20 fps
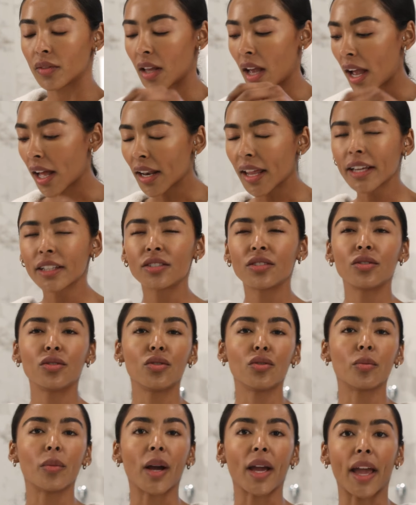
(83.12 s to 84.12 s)
I like to
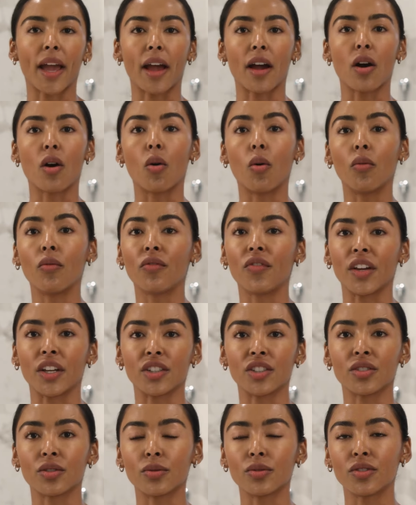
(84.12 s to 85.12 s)
do my at-home
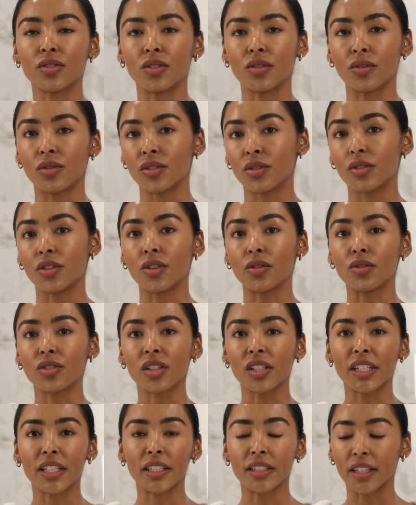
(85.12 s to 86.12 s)
facials
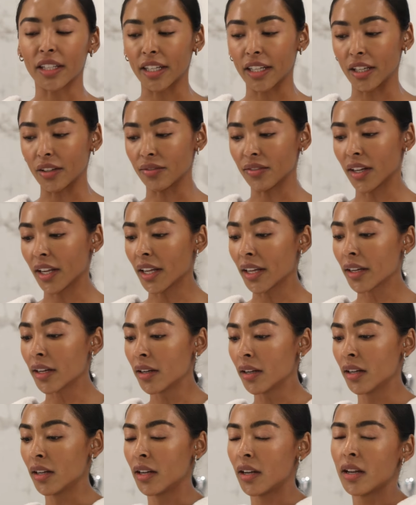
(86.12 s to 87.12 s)
usually in the evening,
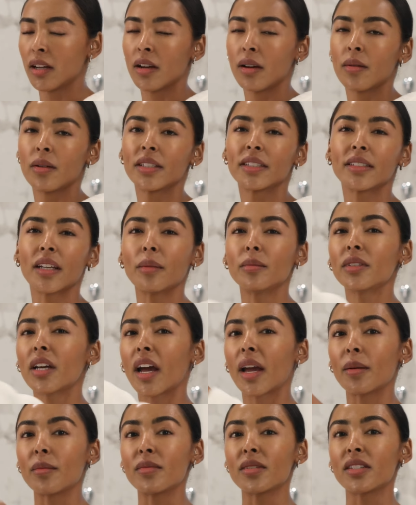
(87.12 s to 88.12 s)

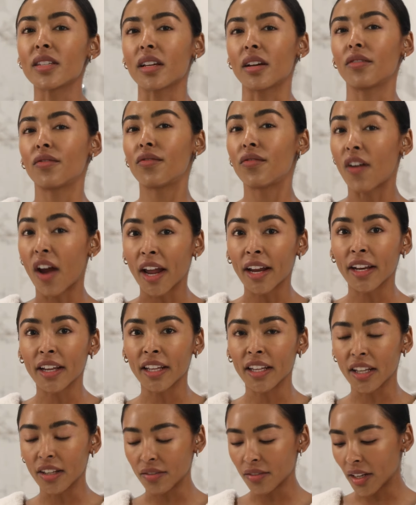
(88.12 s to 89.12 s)
sometimes
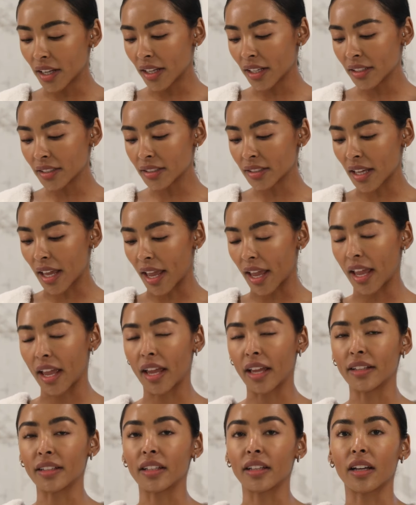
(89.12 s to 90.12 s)
Friday evenings,
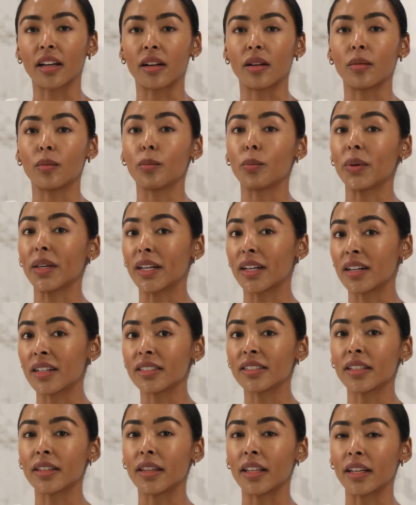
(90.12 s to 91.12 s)
and
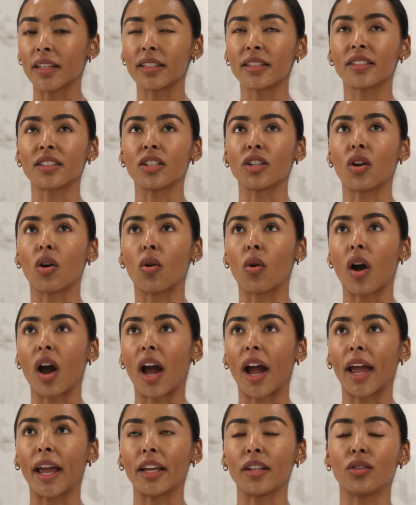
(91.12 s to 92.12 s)
because of this, you know,
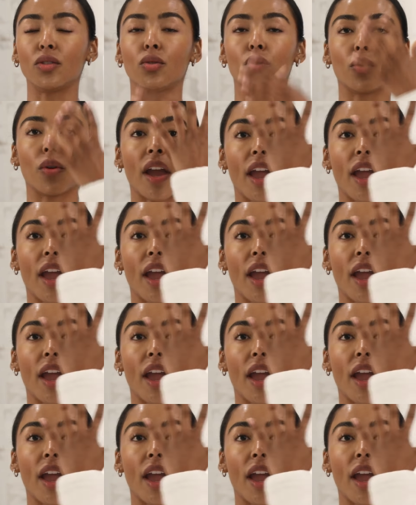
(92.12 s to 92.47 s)
I do